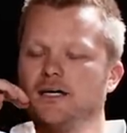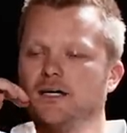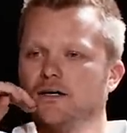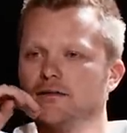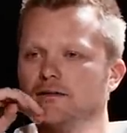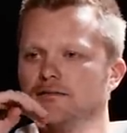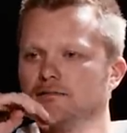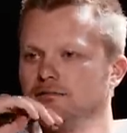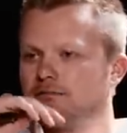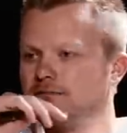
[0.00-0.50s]
at,
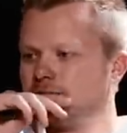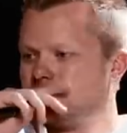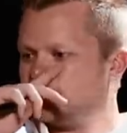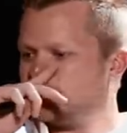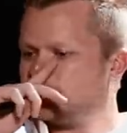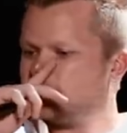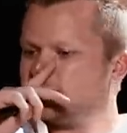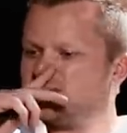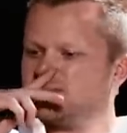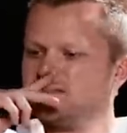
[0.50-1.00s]

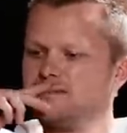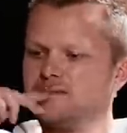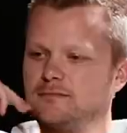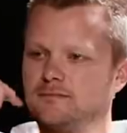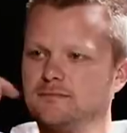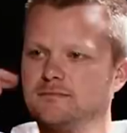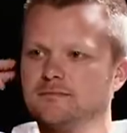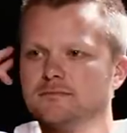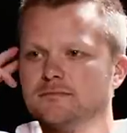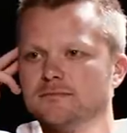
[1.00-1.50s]
$1,000 a
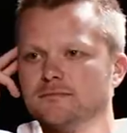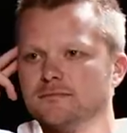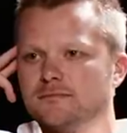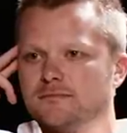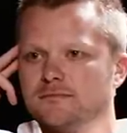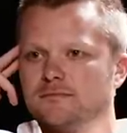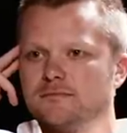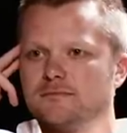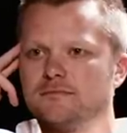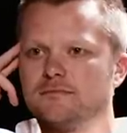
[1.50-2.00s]
pop.
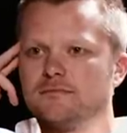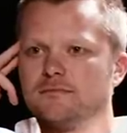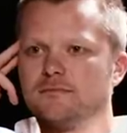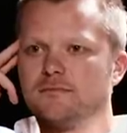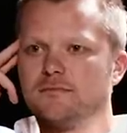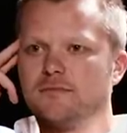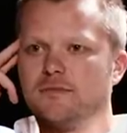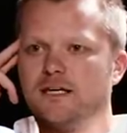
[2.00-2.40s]
It,